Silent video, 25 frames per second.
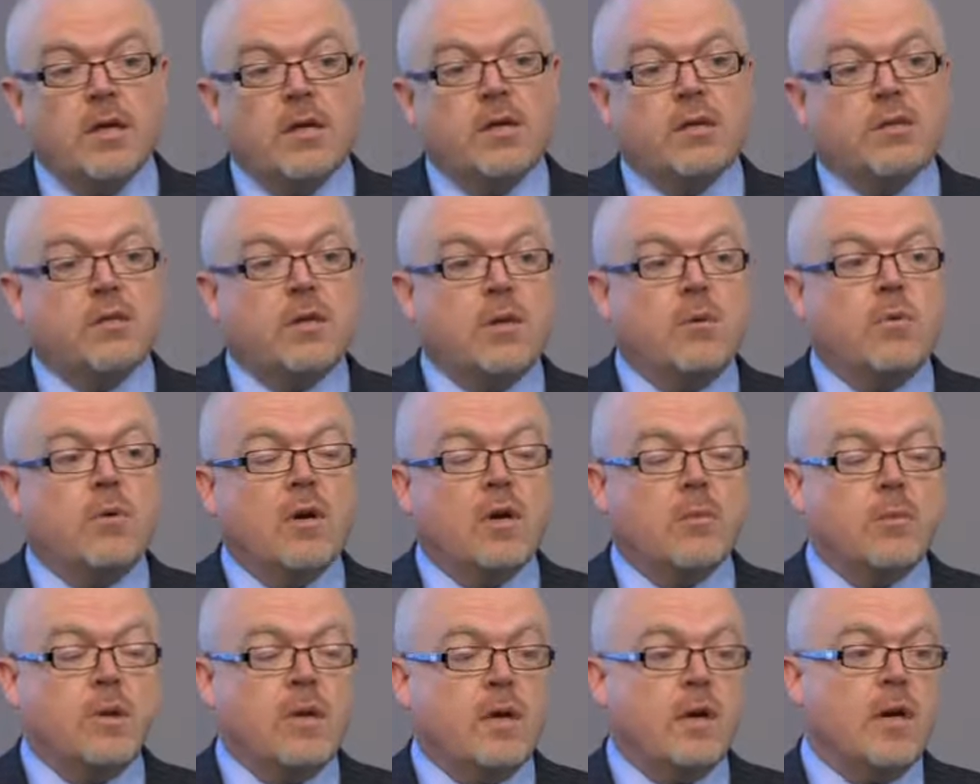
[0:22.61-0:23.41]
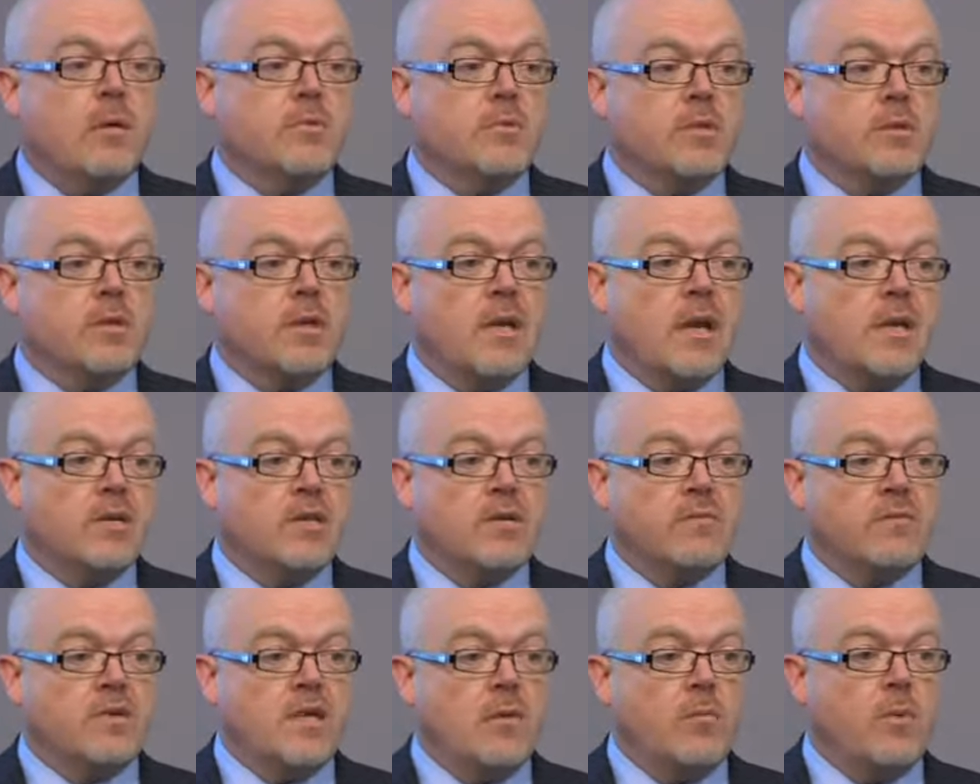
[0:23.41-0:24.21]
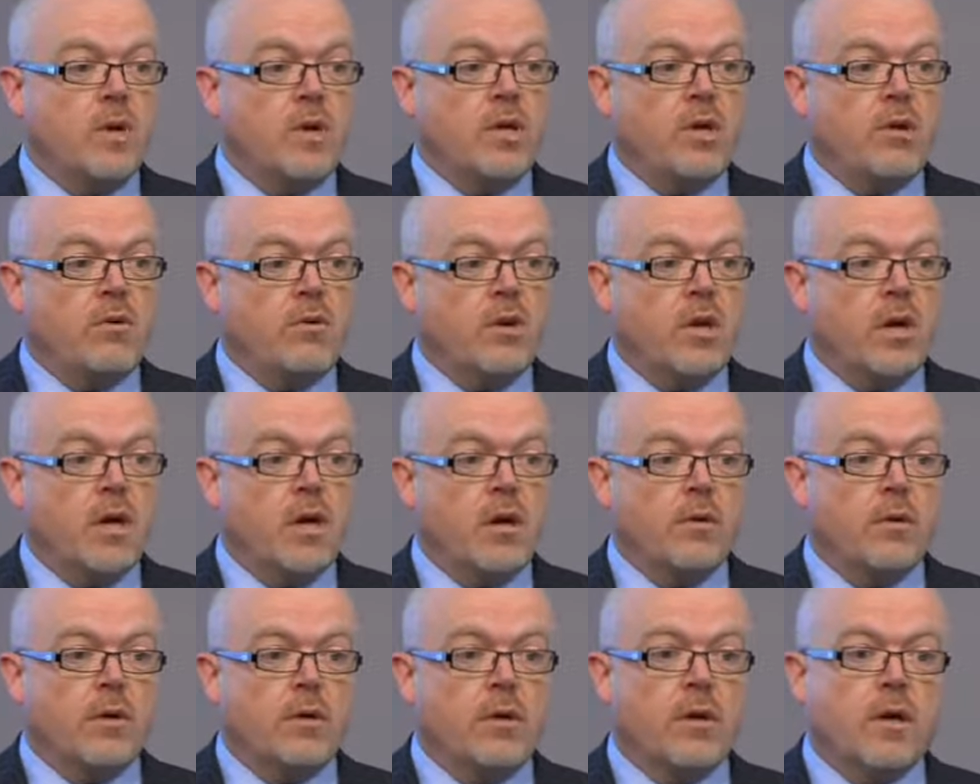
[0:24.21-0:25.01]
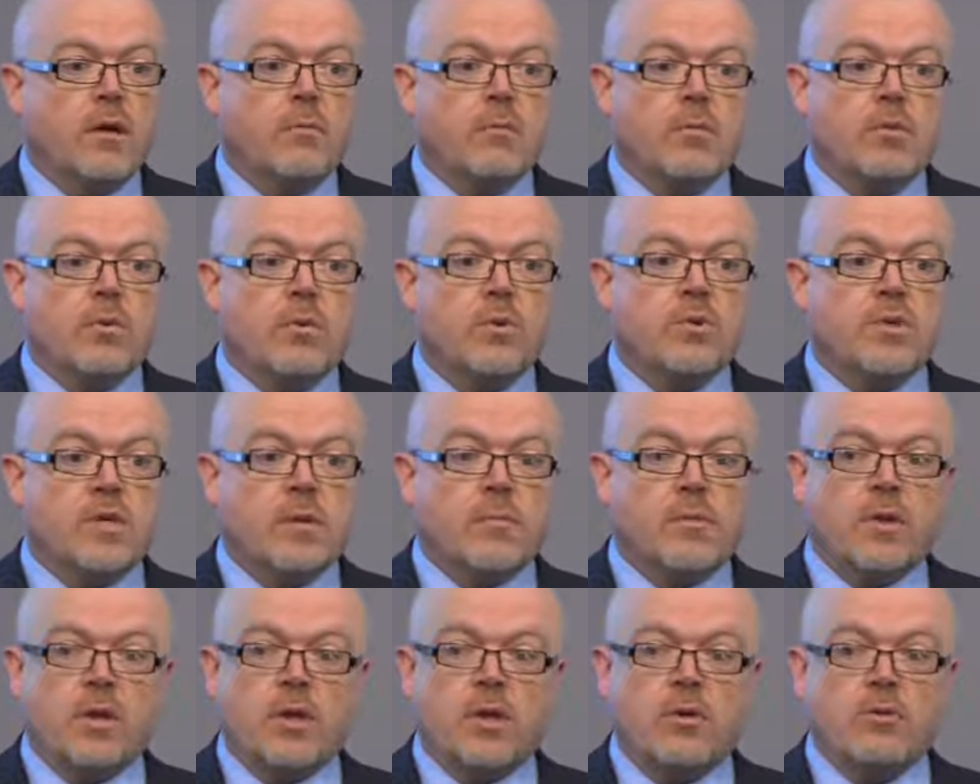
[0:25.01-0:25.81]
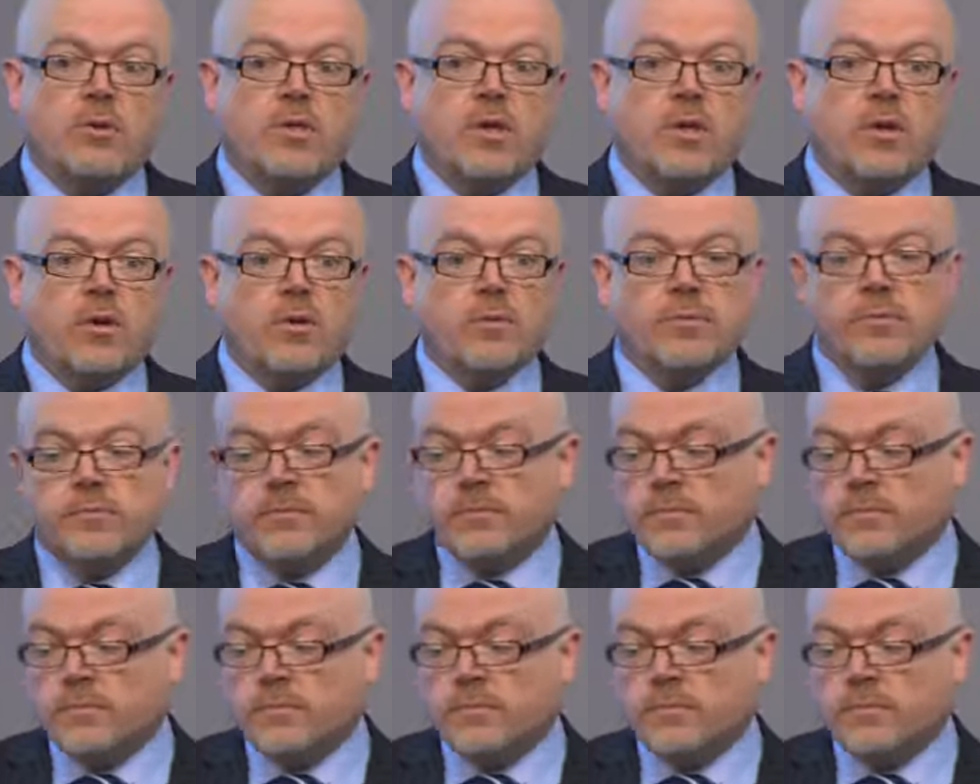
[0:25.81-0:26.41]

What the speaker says: So work becomes less of somewhere you go and more something you do.